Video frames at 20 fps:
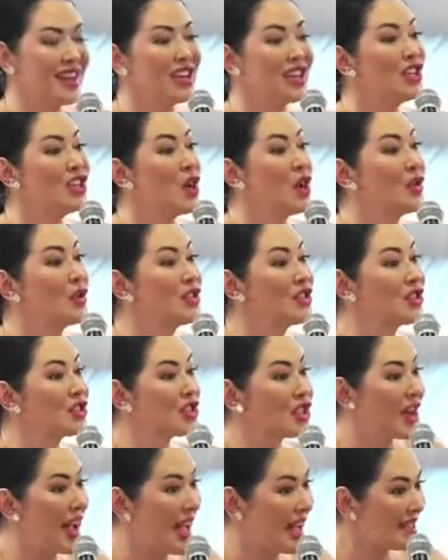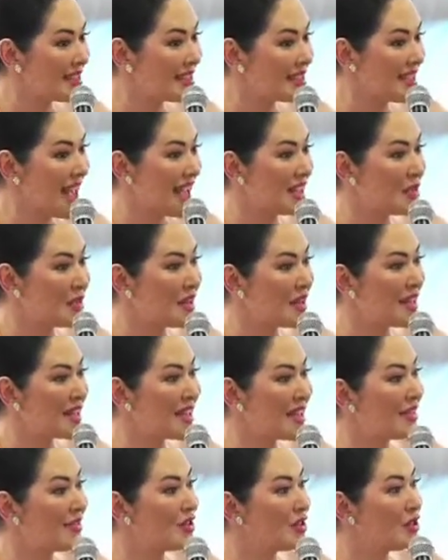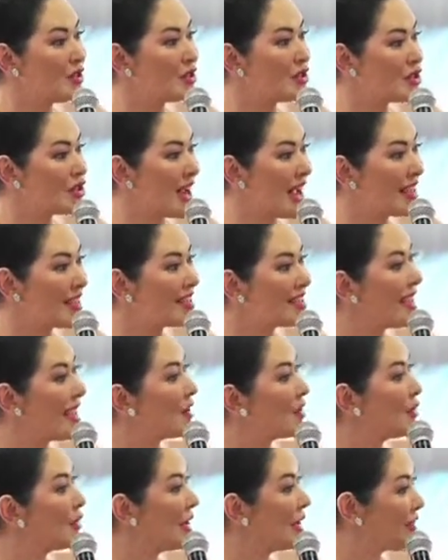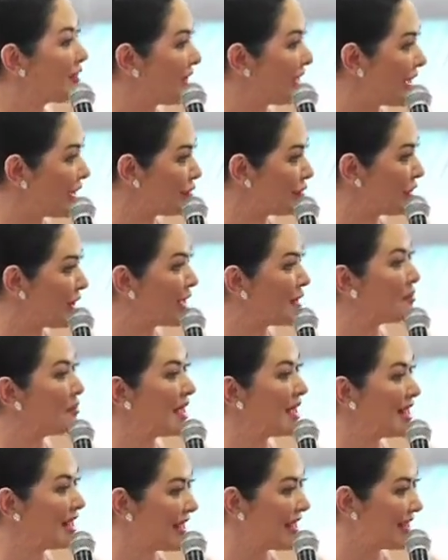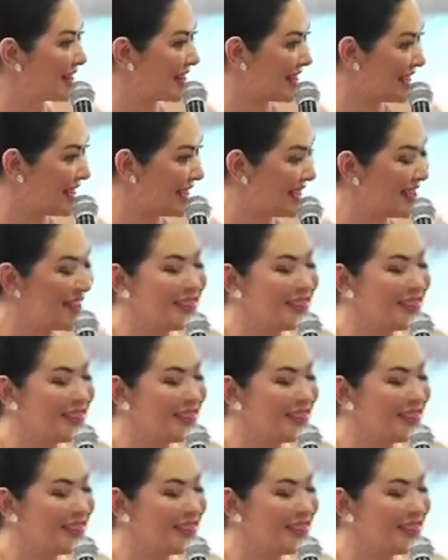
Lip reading: No stress. Anyone that gives you stress, get rid of them immediately.